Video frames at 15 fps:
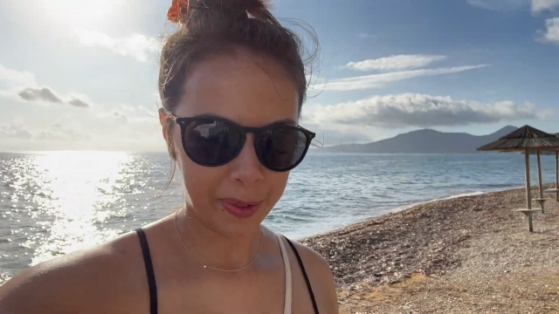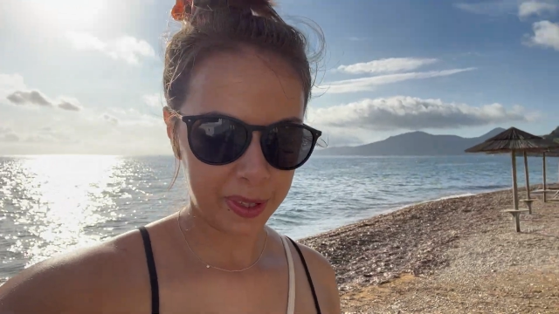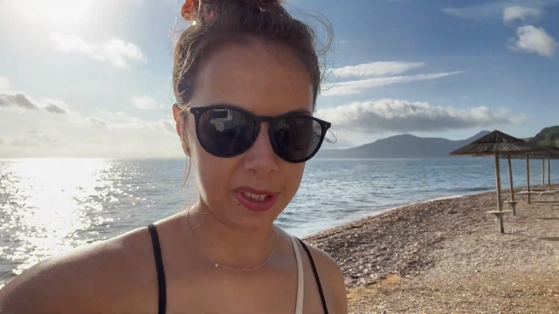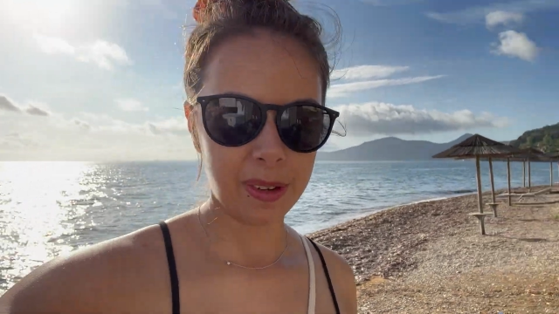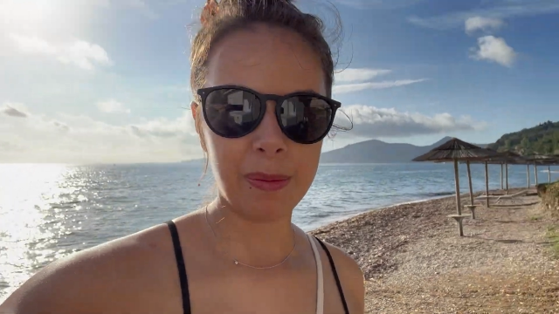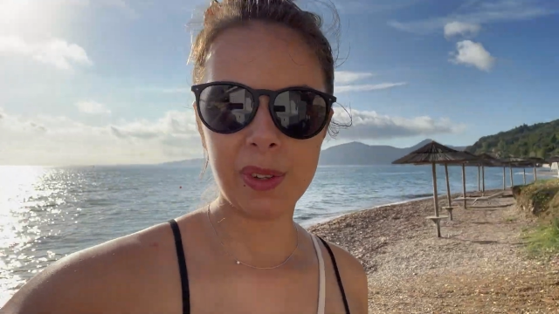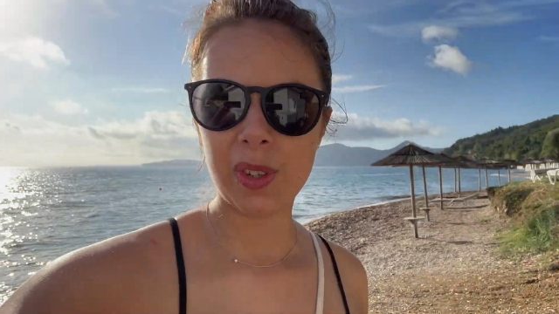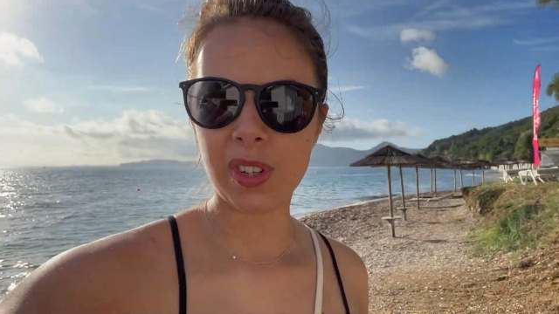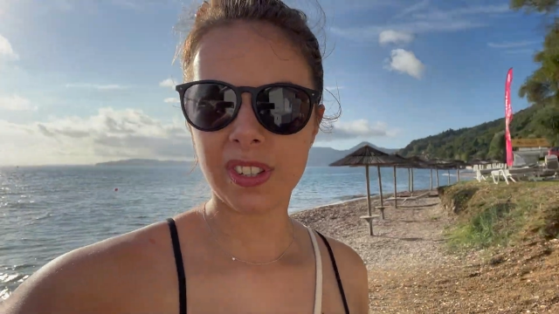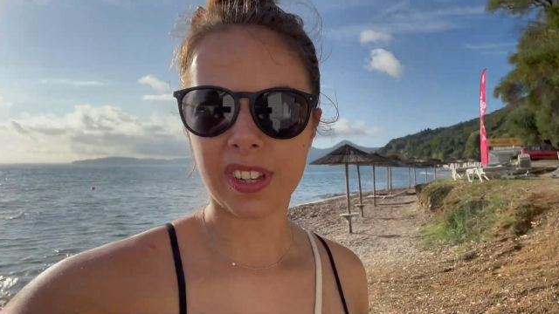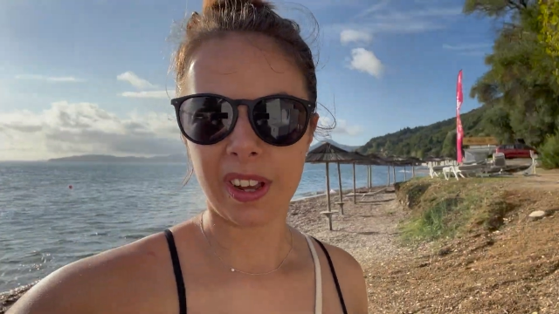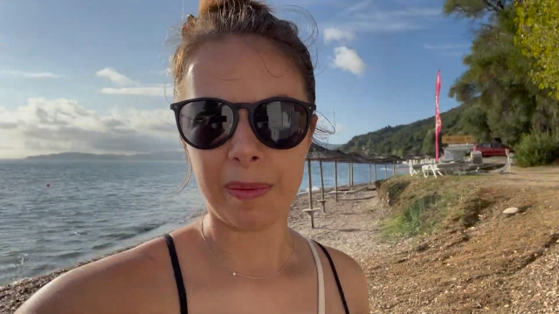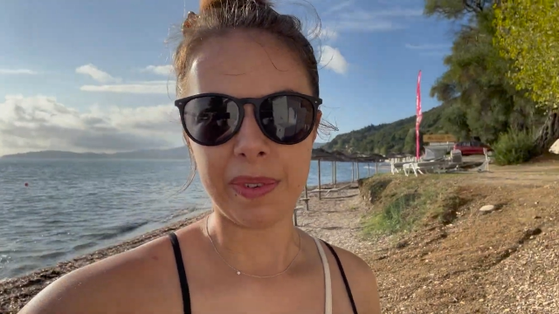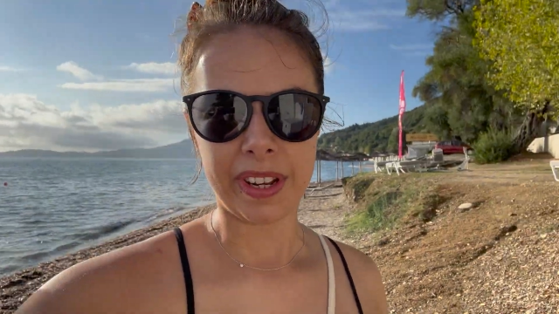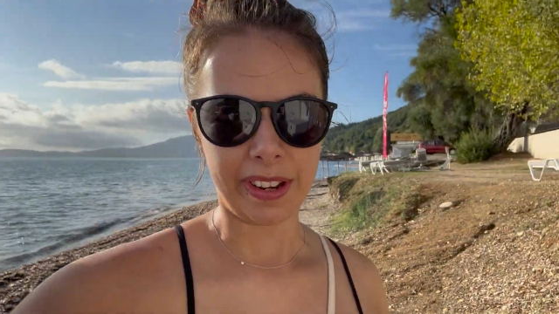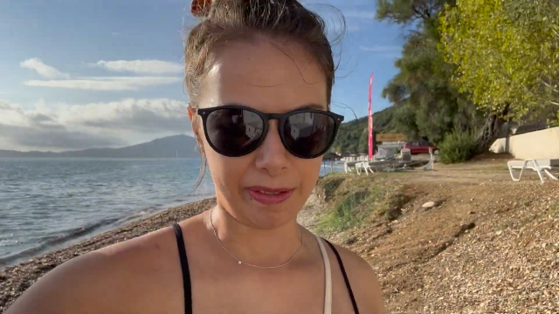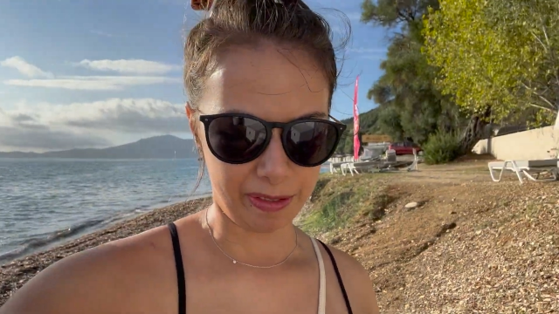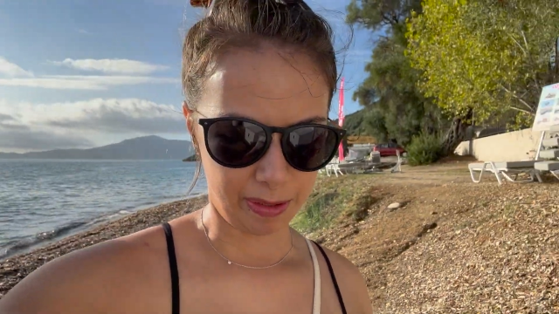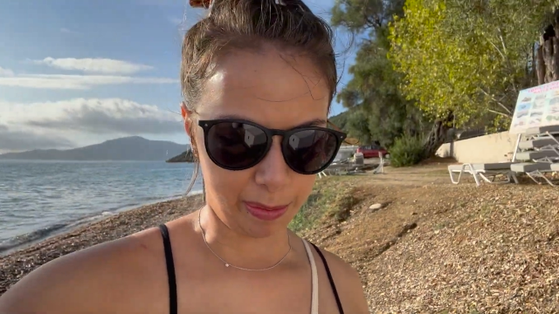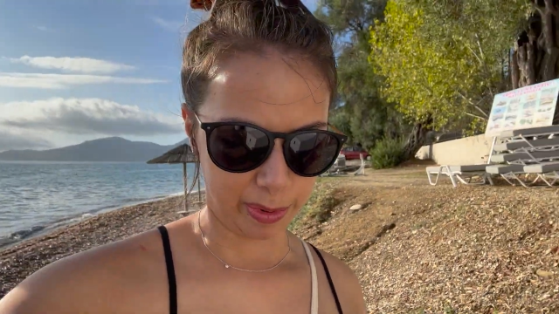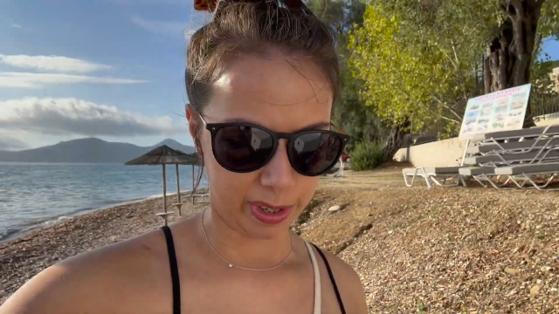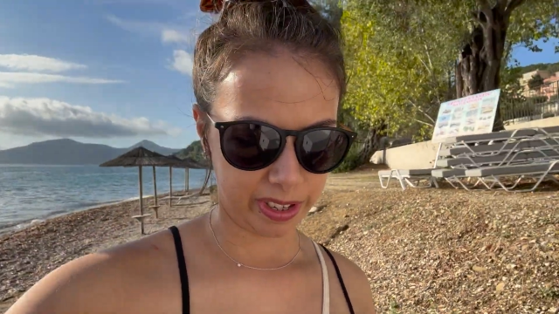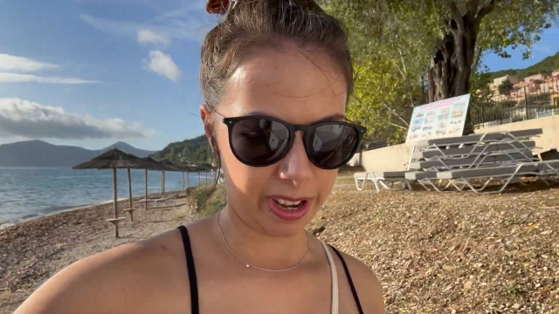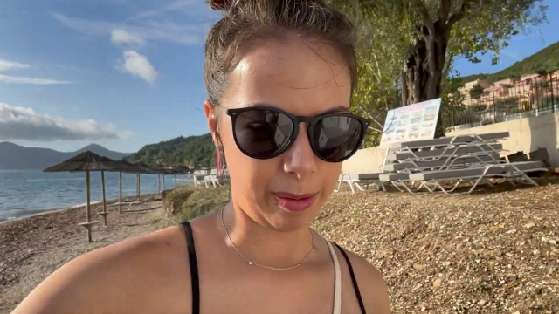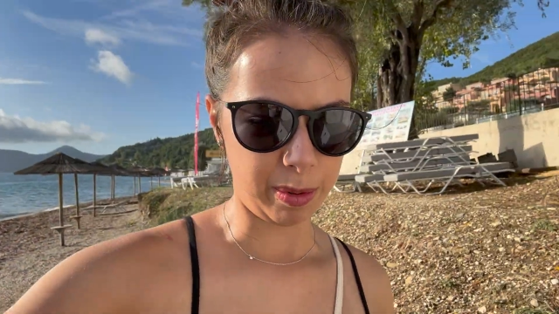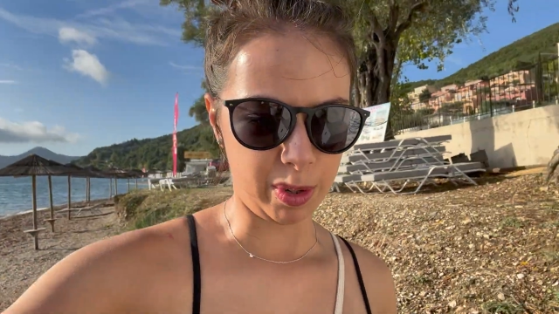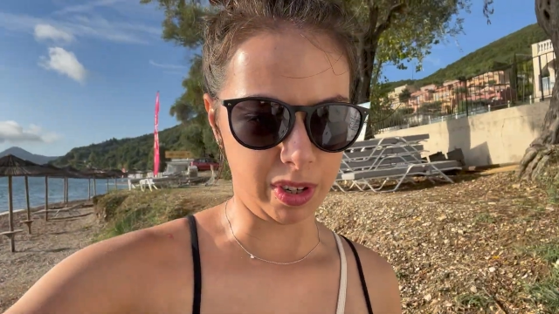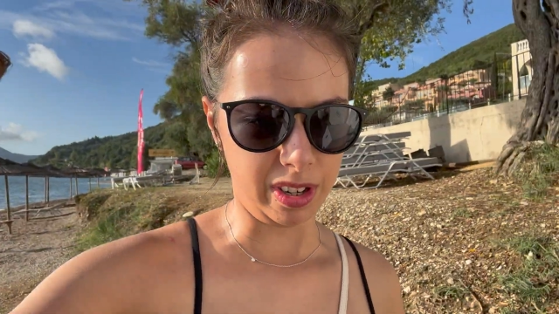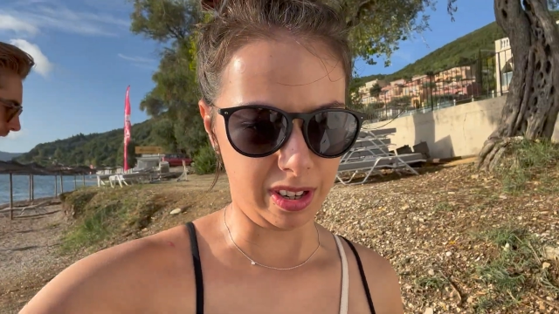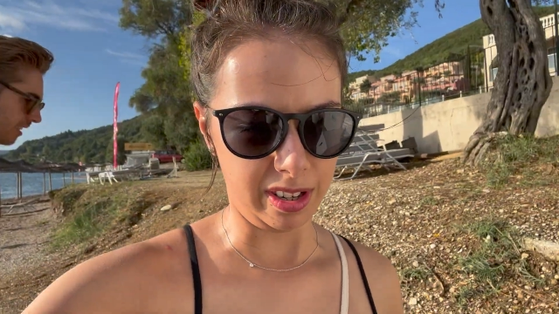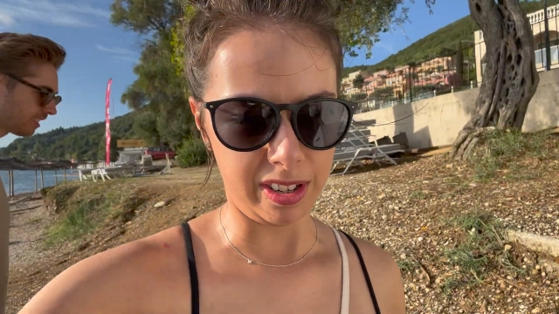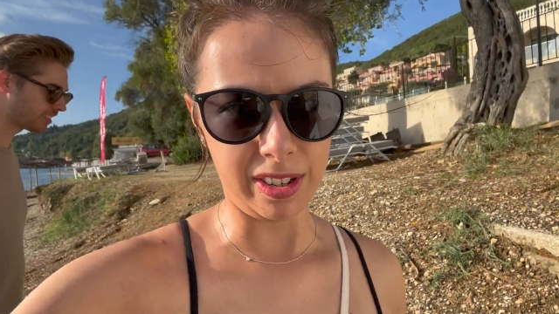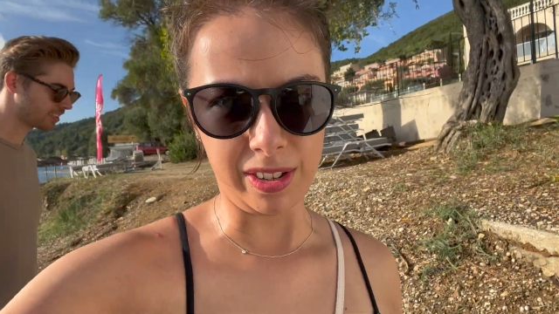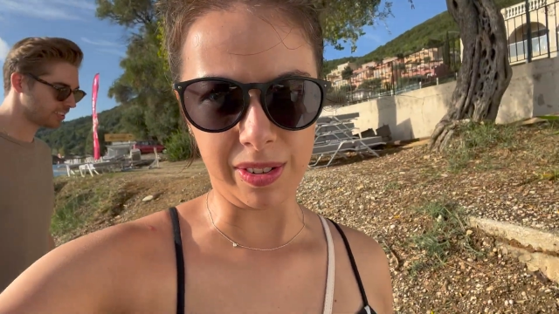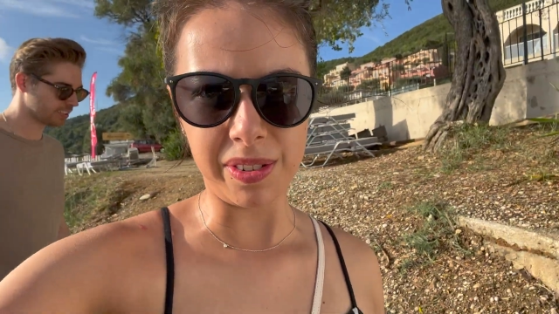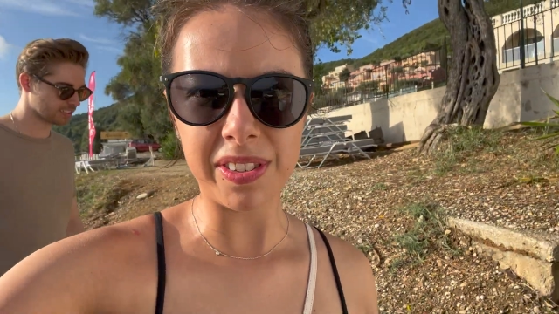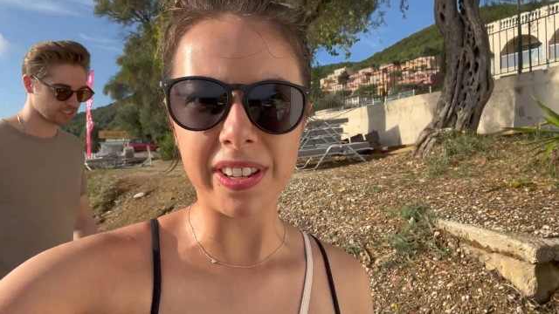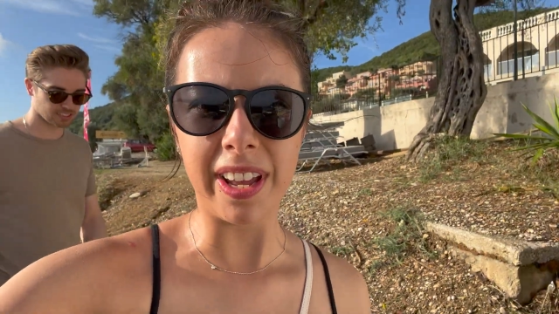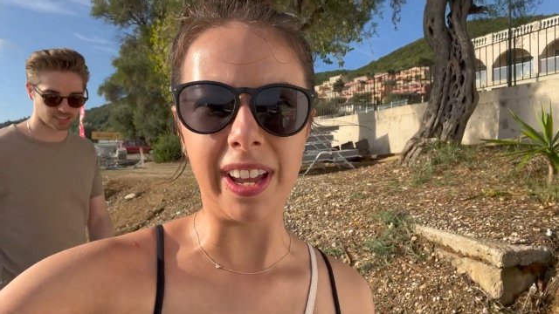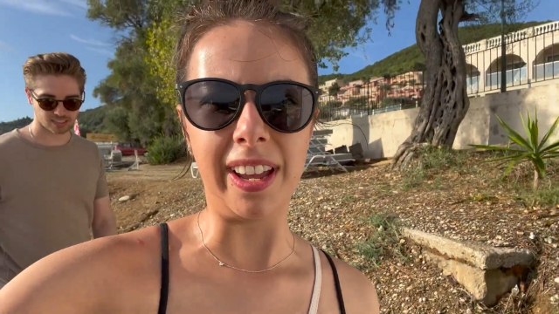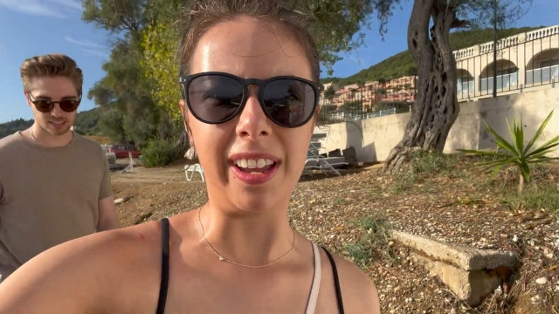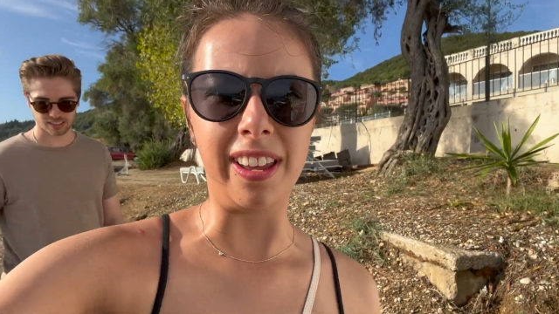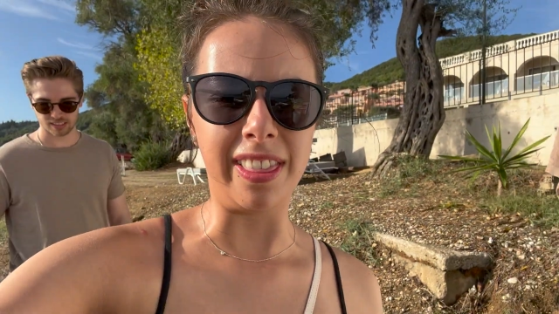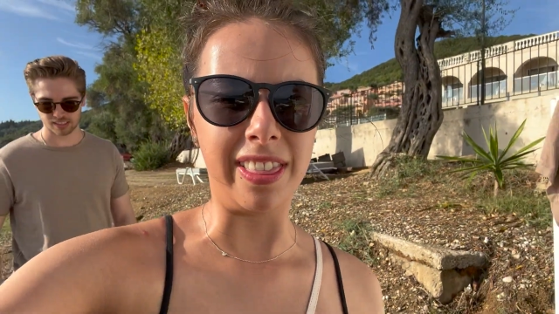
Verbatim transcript: someone's just come down from reception to say